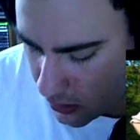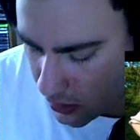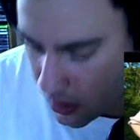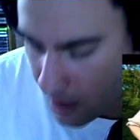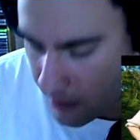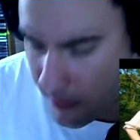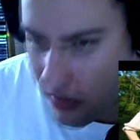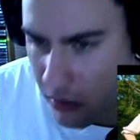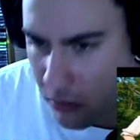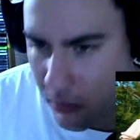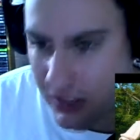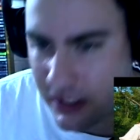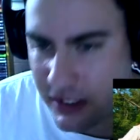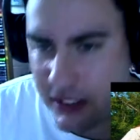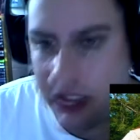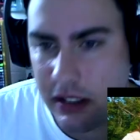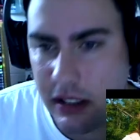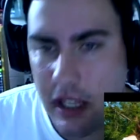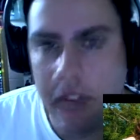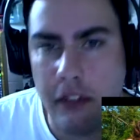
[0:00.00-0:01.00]
I mean,
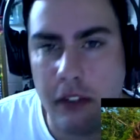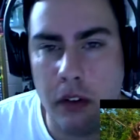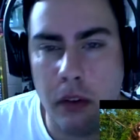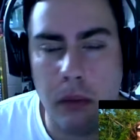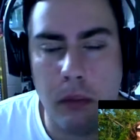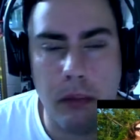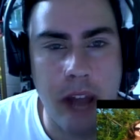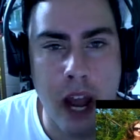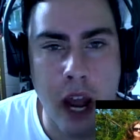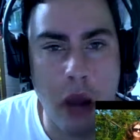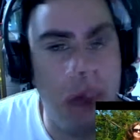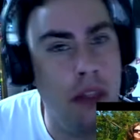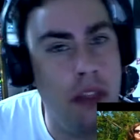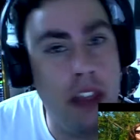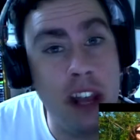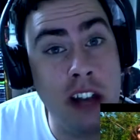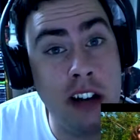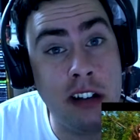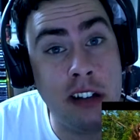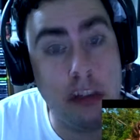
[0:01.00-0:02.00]
once every now and
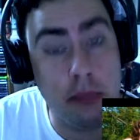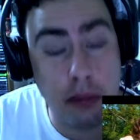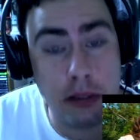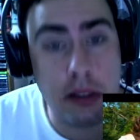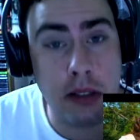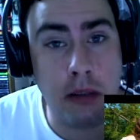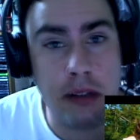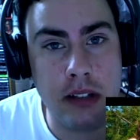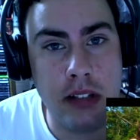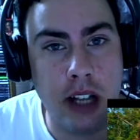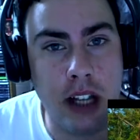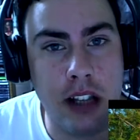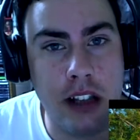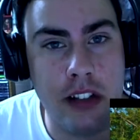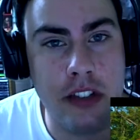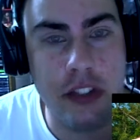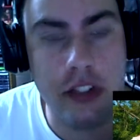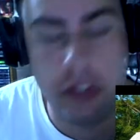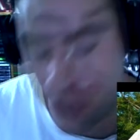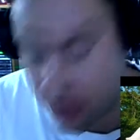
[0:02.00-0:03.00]
then, do something that I'd
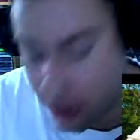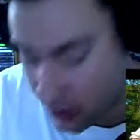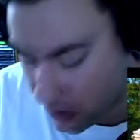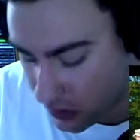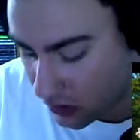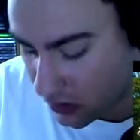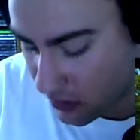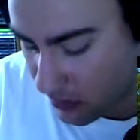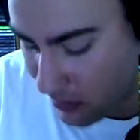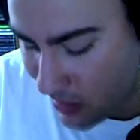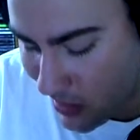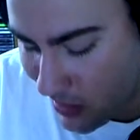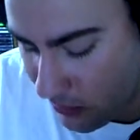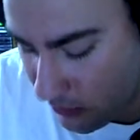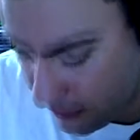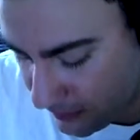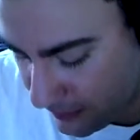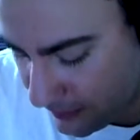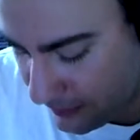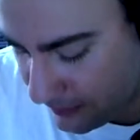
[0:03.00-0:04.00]
listen to. It's not too bad.
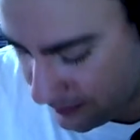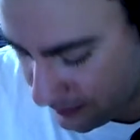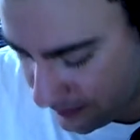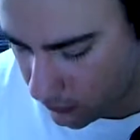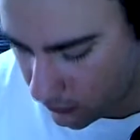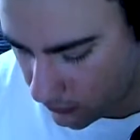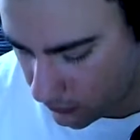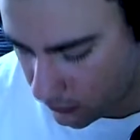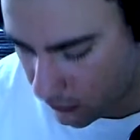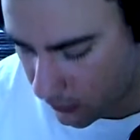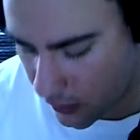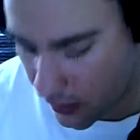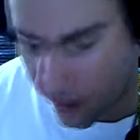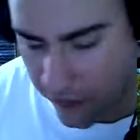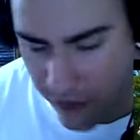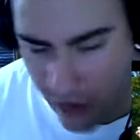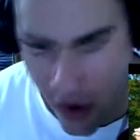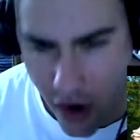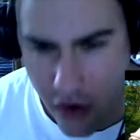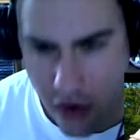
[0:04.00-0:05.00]

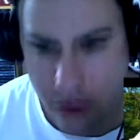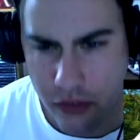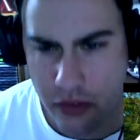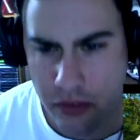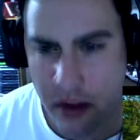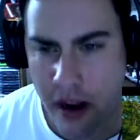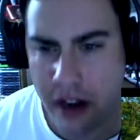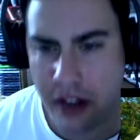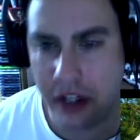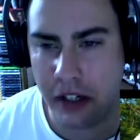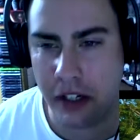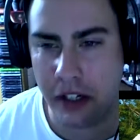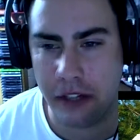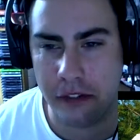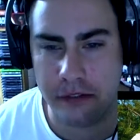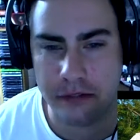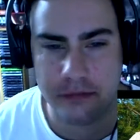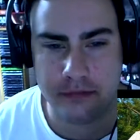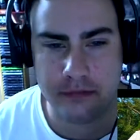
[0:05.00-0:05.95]
Very repetitive.